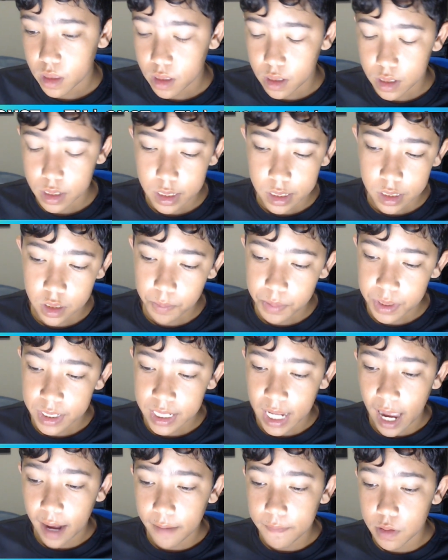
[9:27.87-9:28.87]

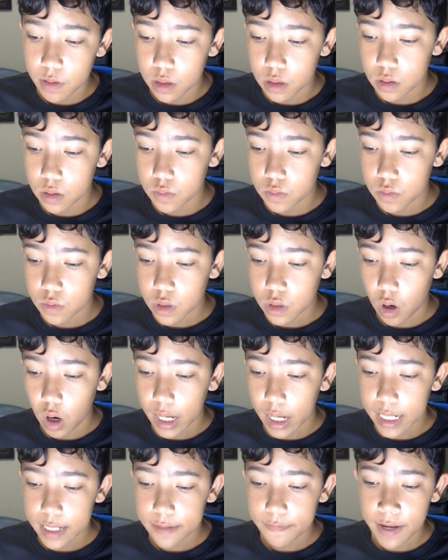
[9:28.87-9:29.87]
the
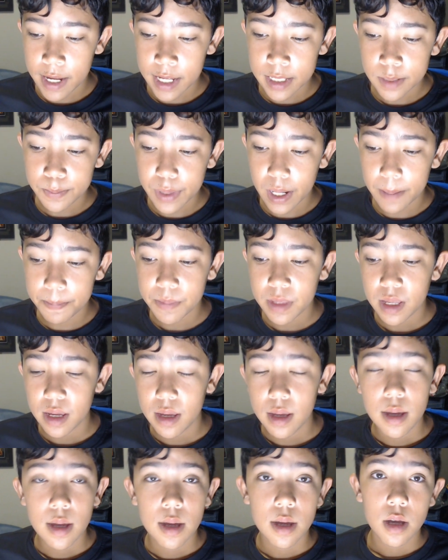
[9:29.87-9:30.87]
Tigers fans, but
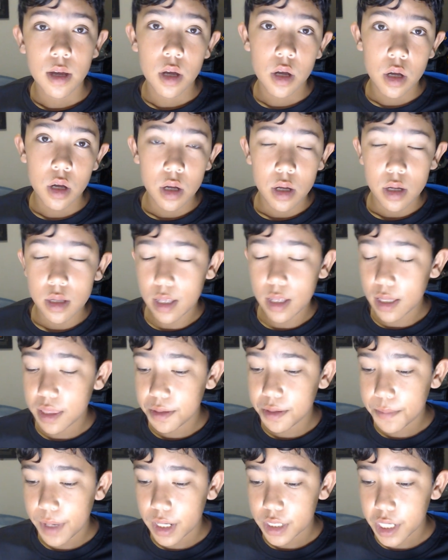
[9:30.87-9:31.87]

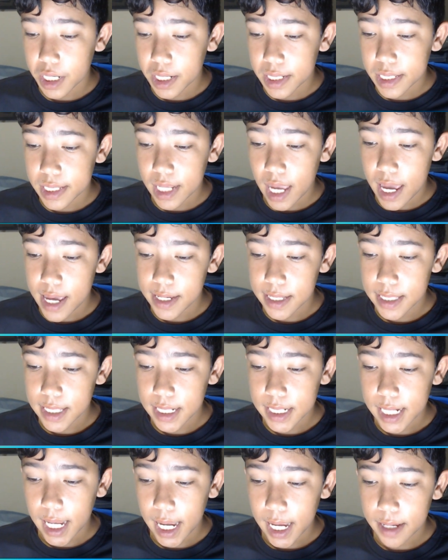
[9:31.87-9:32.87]
nothing much I could say in
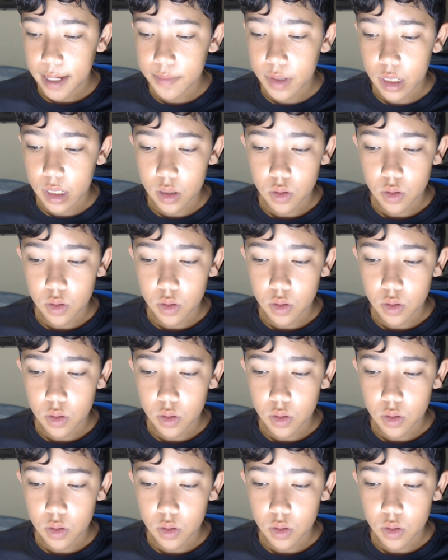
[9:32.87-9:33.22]
this game.